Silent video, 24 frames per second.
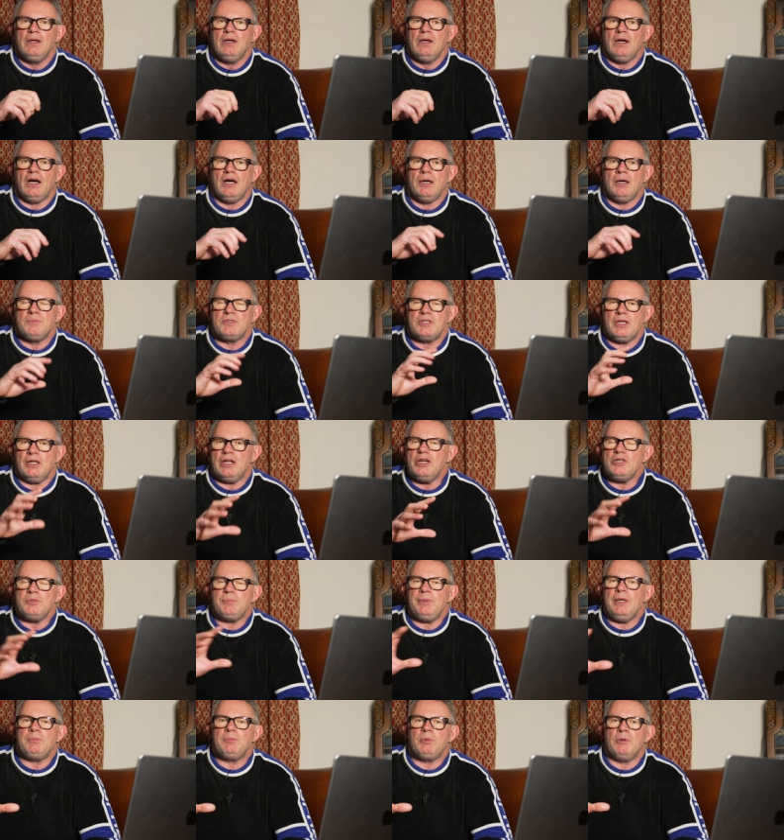Um, so
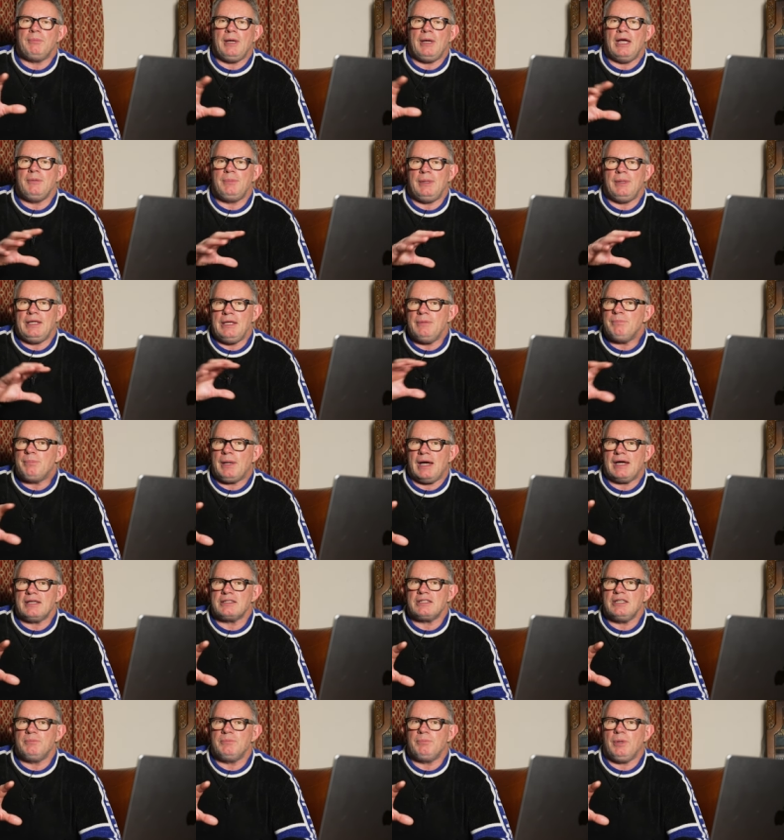those people may have been
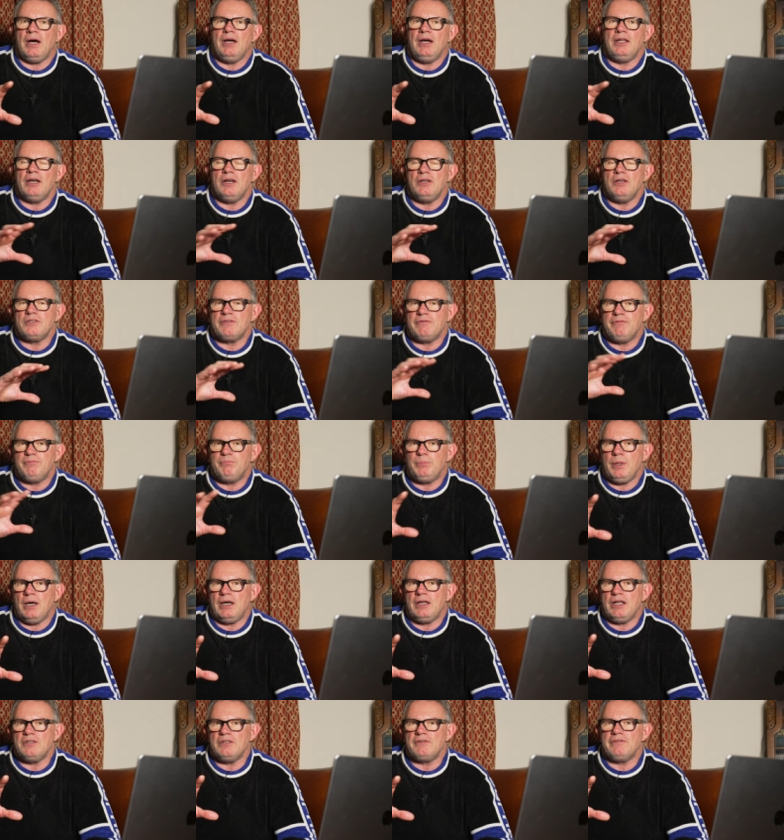impacted by those
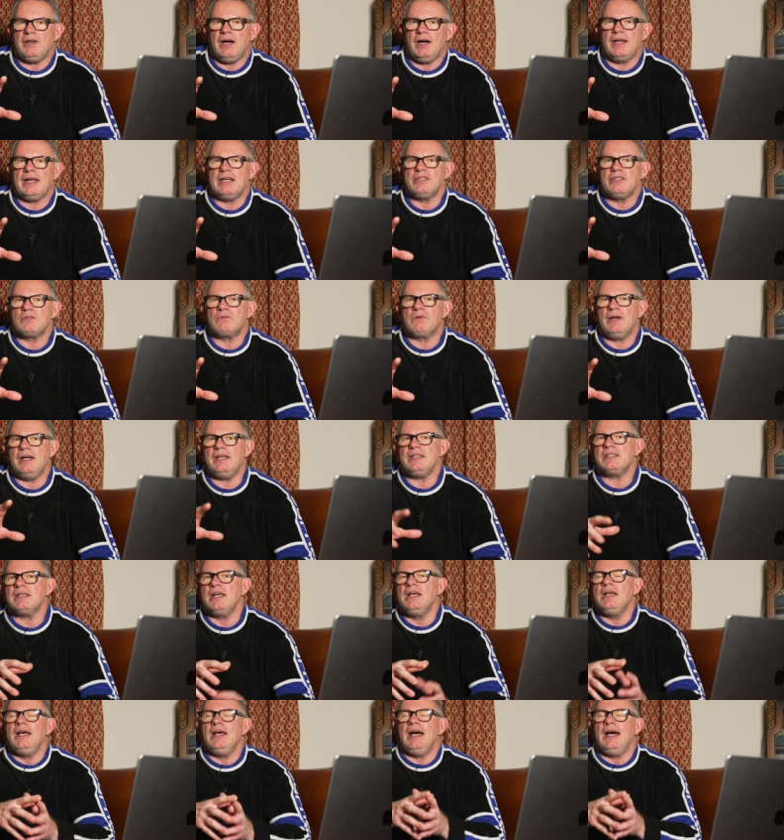by those finance rates.